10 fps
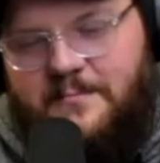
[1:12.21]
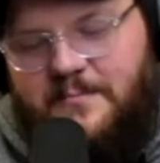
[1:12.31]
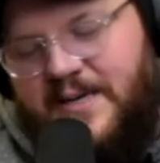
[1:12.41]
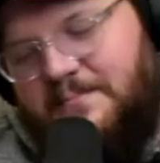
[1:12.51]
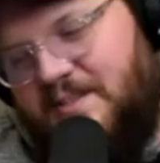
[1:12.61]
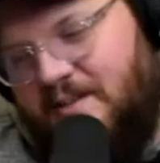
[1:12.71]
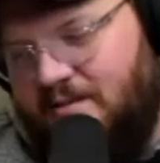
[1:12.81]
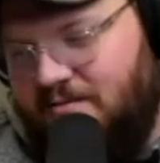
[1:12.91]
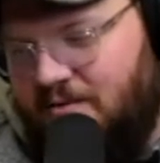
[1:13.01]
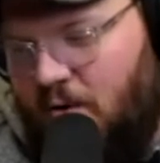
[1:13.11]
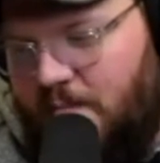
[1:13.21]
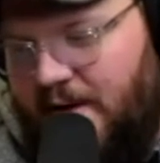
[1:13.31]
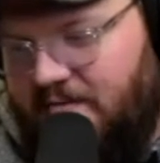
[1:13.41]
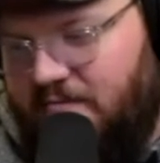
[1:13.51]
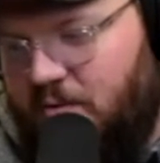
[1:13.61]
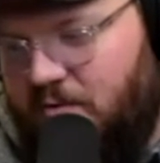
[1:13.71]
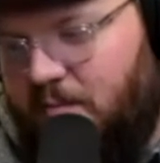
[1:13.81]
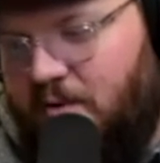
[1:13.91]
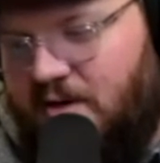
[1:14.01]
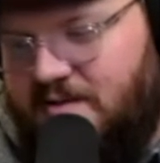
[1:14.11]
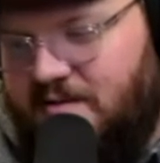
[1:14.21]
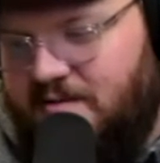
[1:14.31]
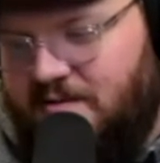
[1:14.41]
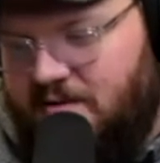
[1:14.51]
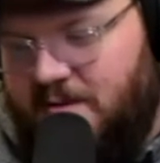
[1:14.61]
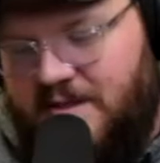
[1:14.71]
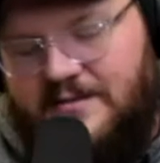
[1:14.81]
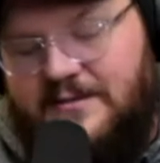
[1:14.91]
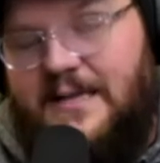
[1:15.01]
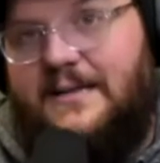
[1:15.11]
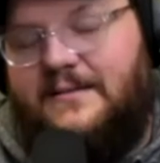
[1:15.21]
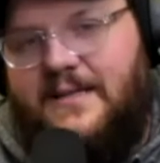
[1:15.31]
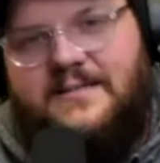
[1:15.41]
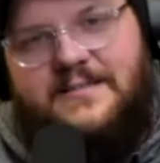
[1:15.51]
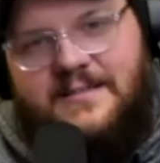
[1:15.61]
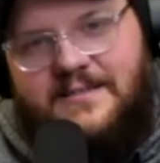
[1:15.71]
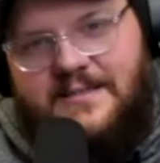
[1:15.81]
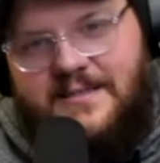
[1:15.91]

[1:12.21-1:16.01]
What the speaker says: But I'm still going back and forth to Boston a little bit, a lot less than